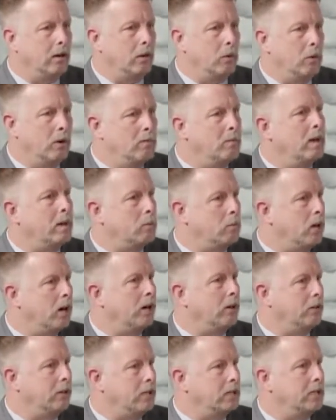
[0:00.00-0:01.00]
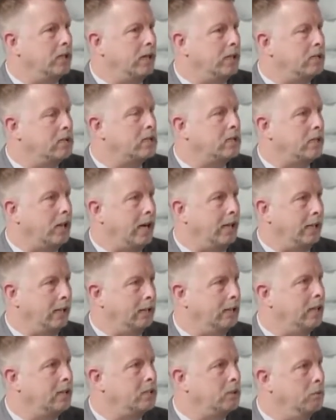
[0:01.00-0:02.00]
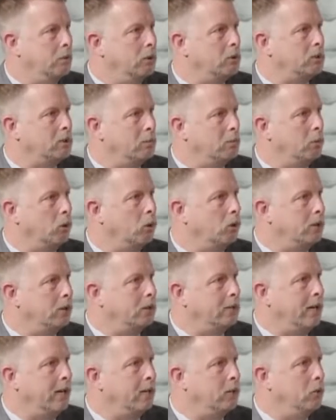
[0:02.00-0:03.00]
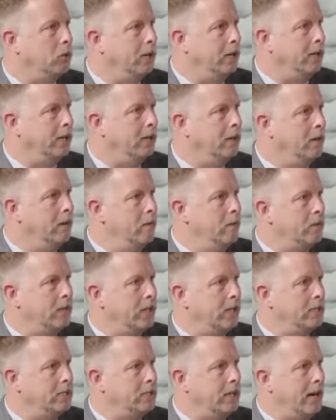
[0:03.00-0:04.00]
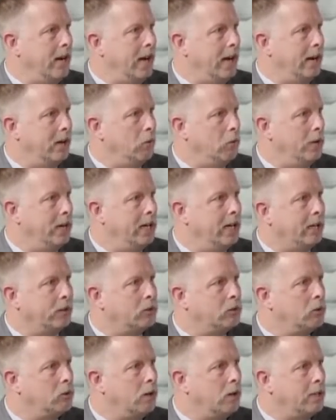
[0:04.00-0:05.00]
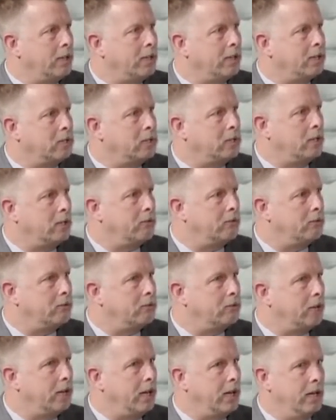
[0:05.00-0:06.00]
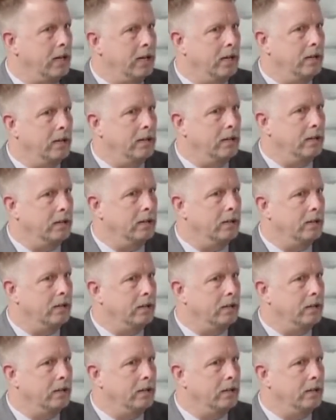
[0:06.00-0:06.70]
we've made progress. I think that's the most important takeaway is that we get through all that stuff and